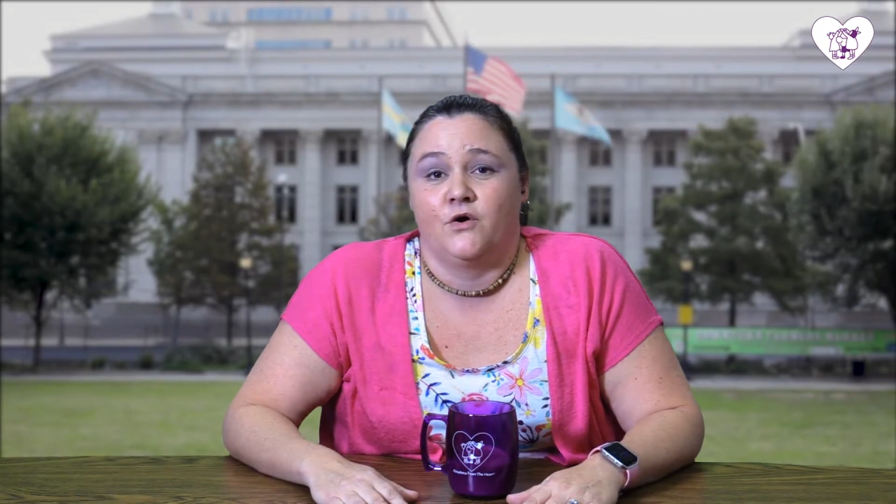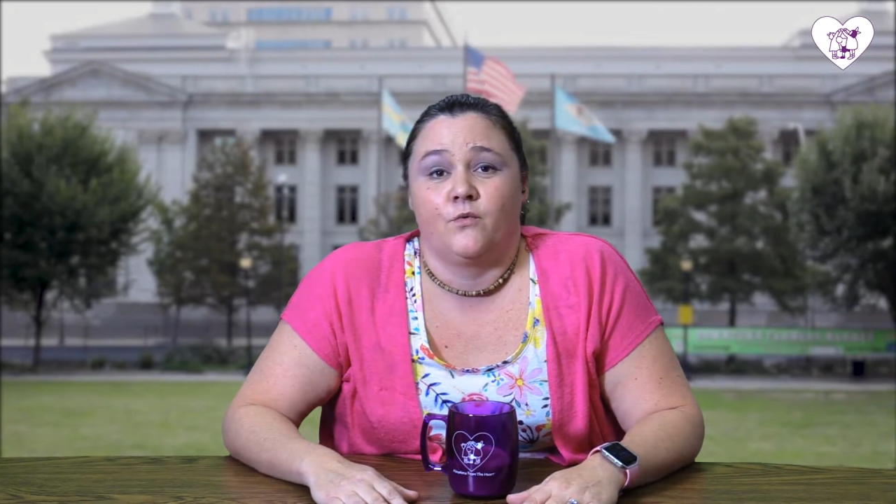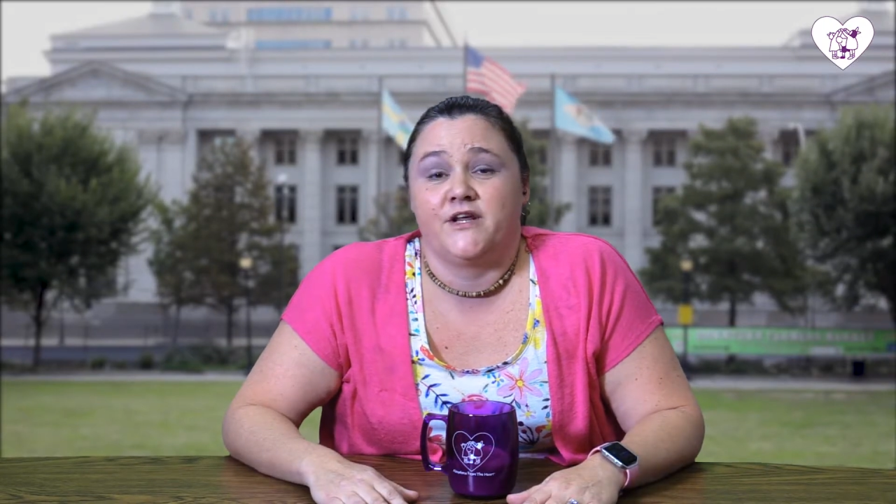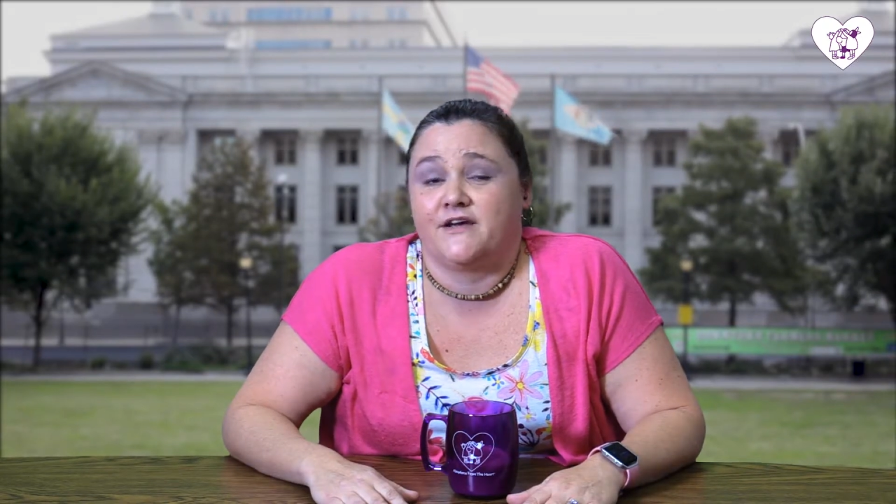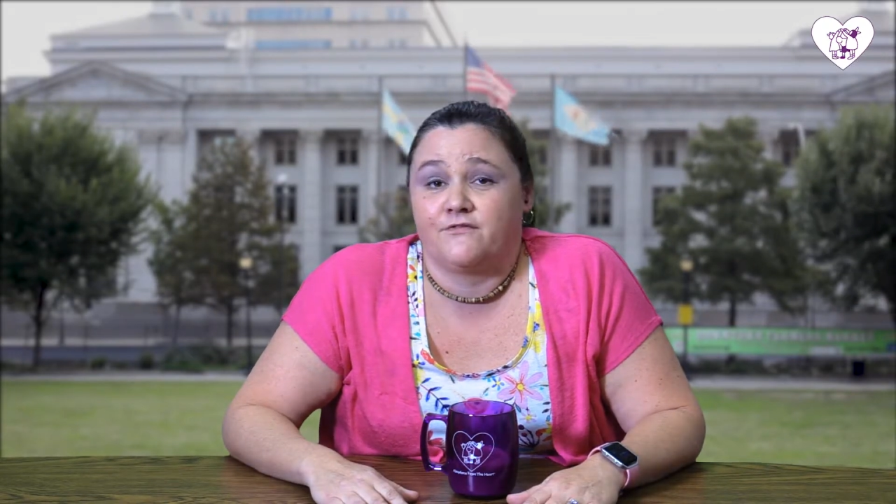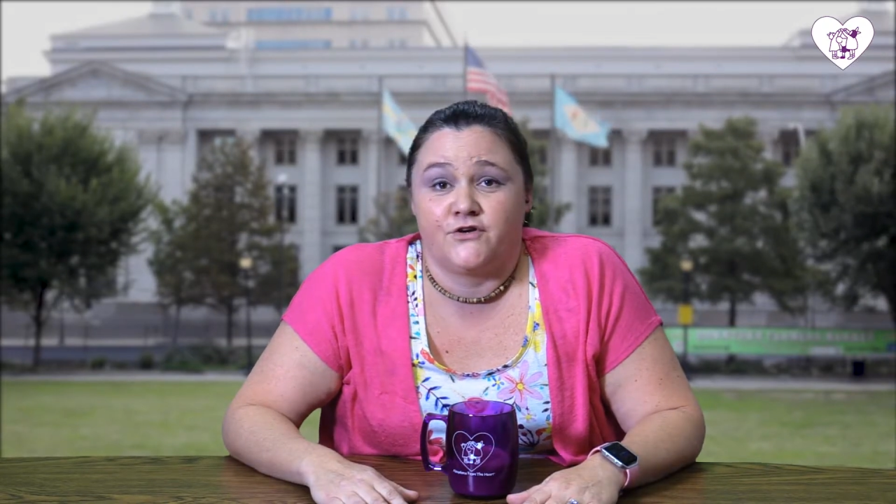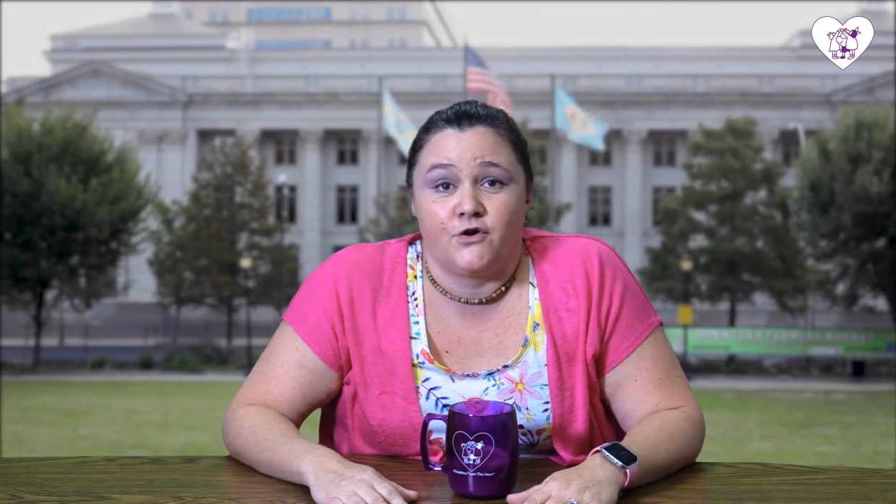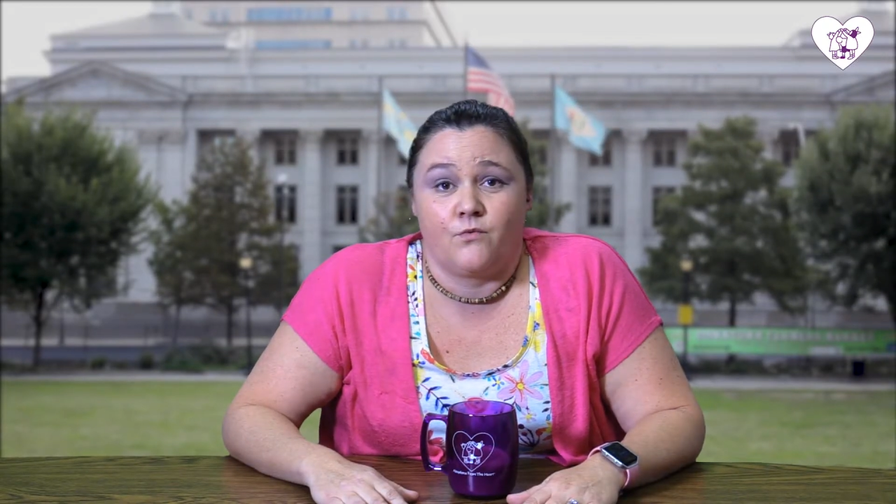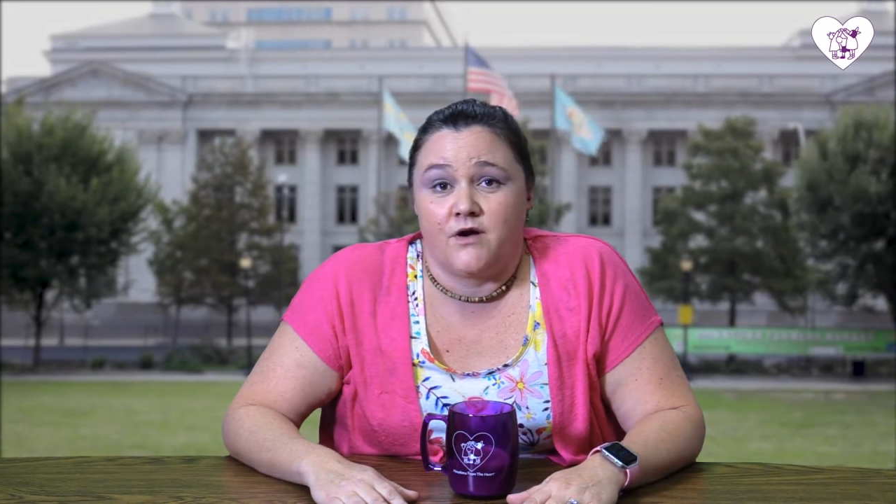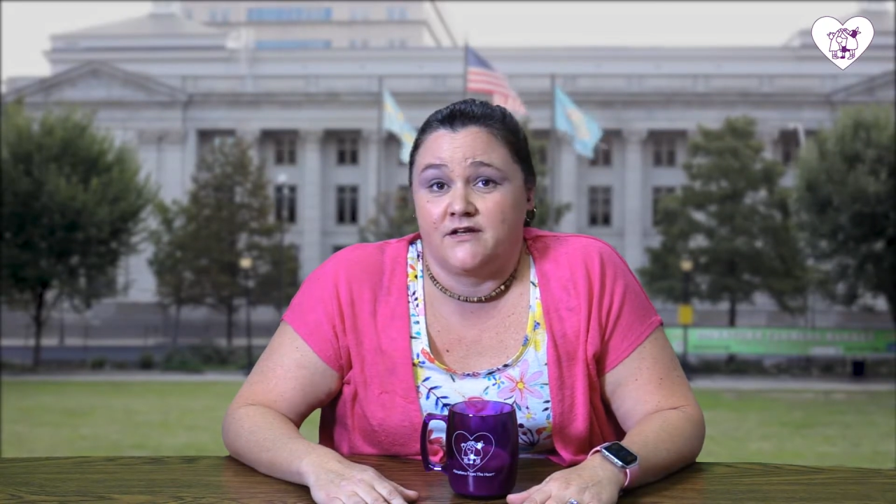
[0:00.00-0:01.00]
We never
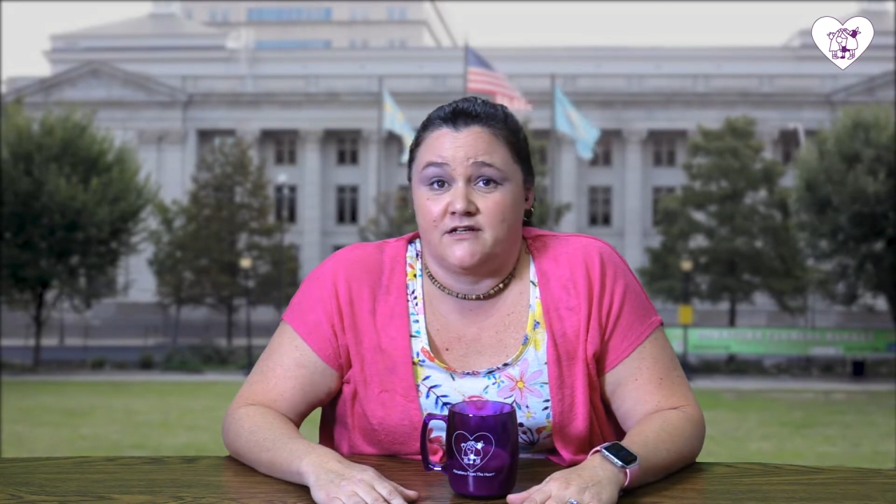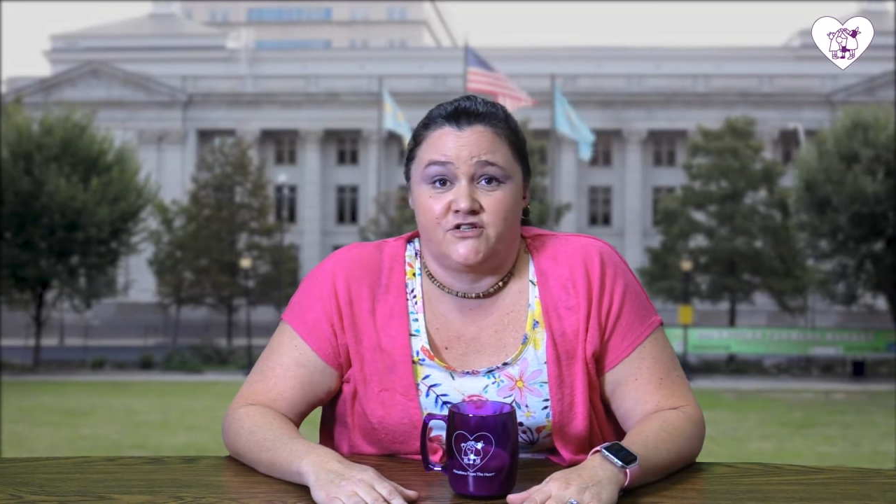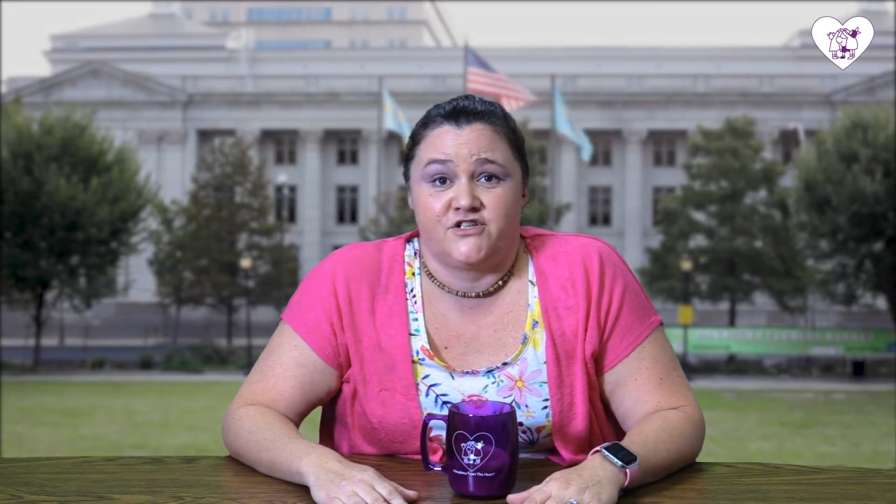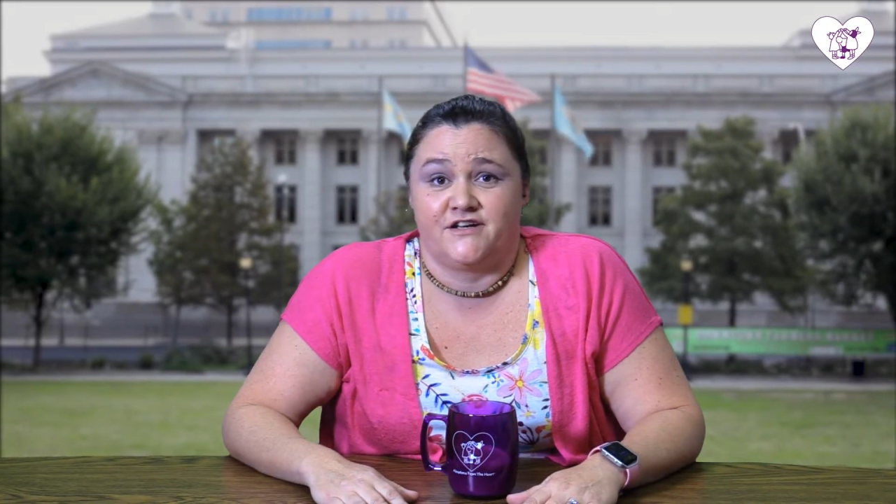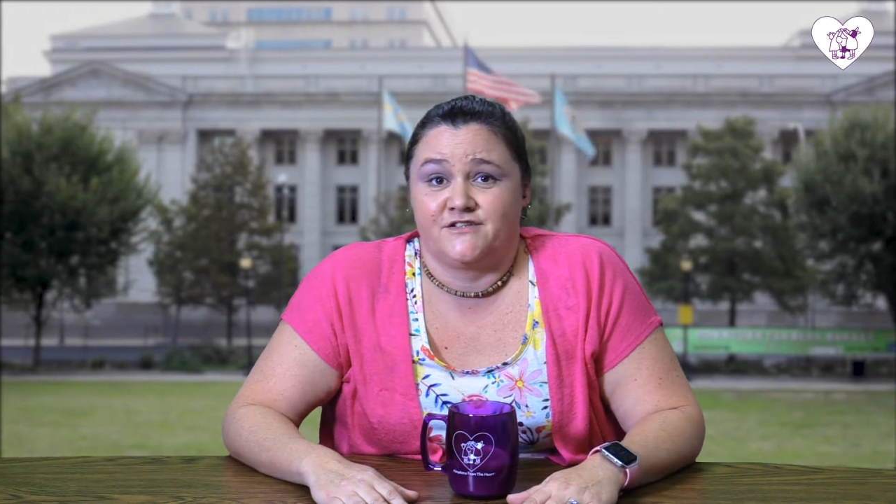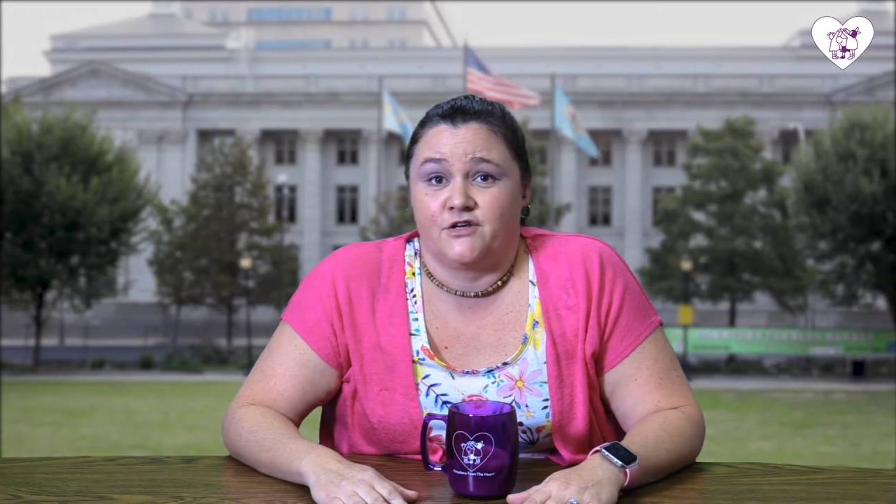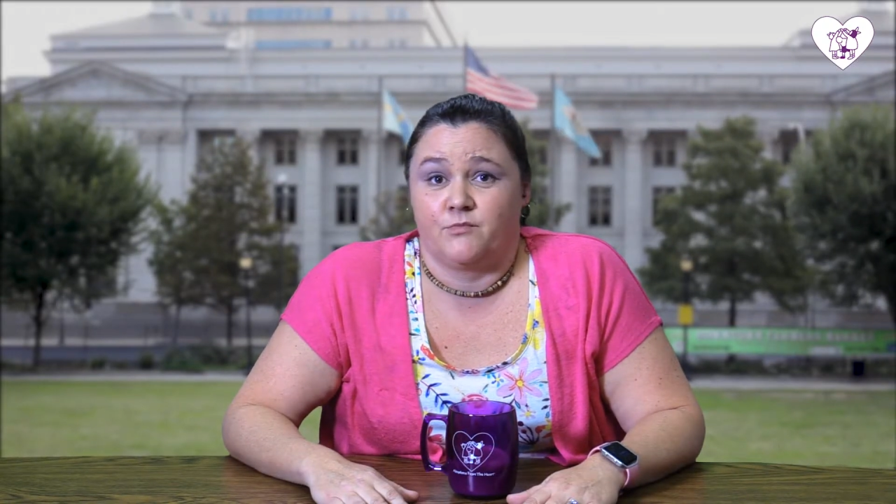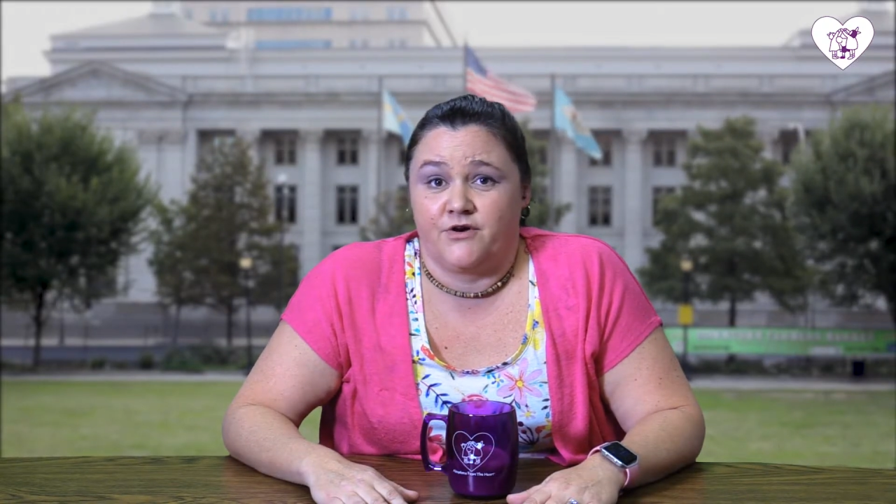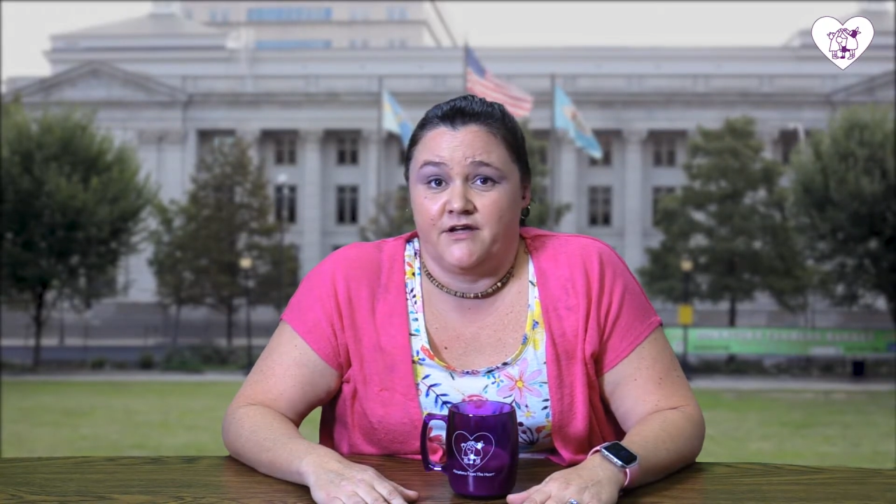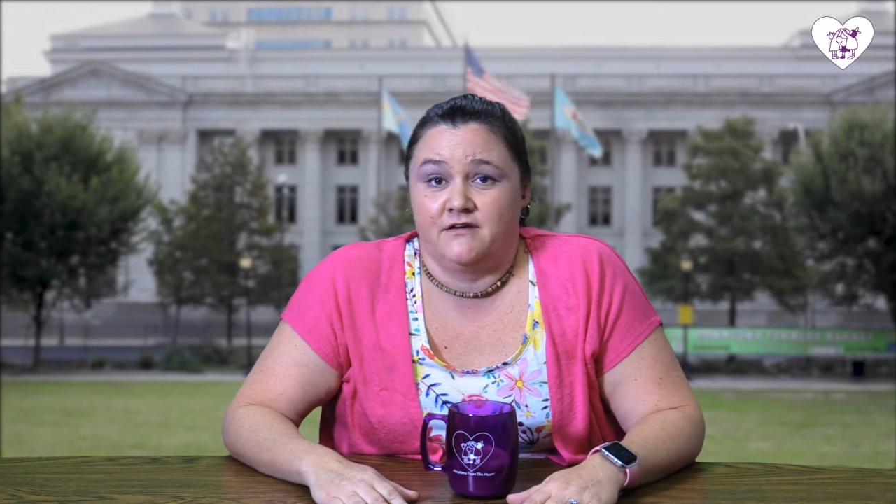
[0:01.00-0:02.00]
know what each day is going
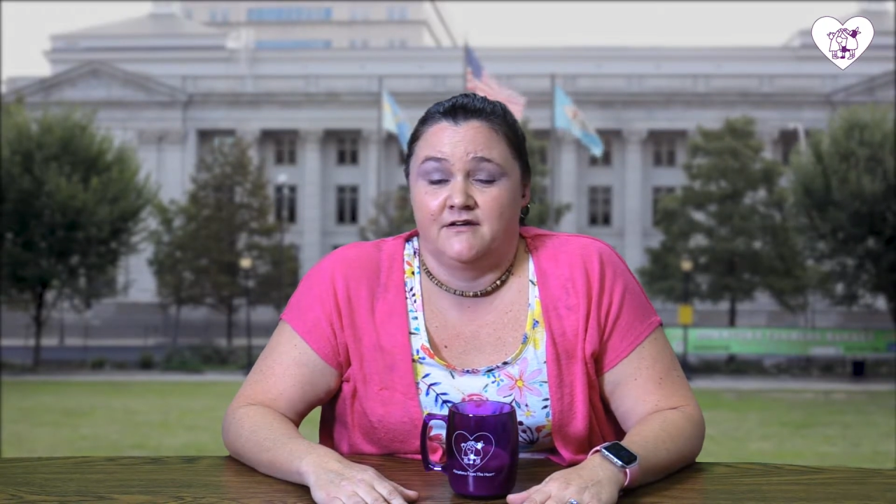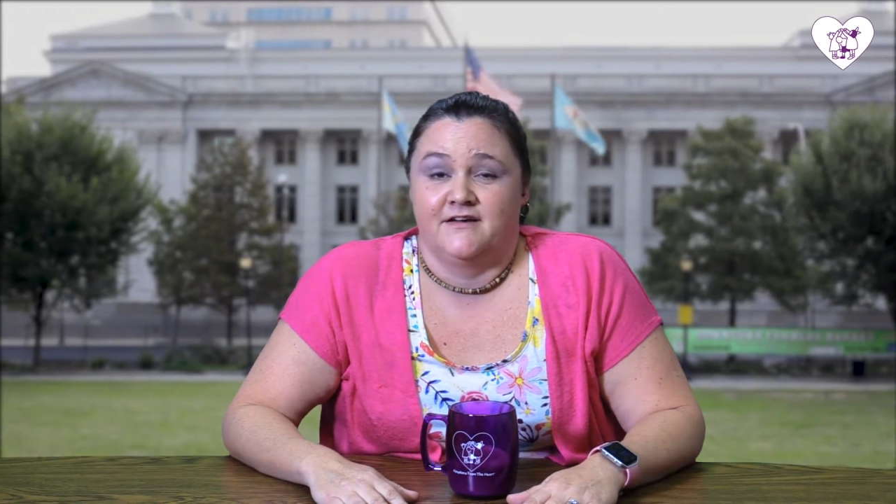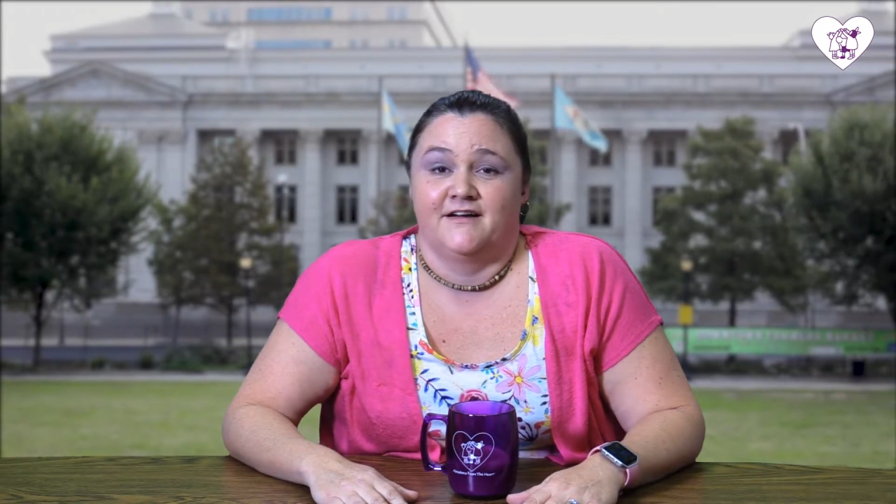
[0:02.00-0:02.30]
to bring.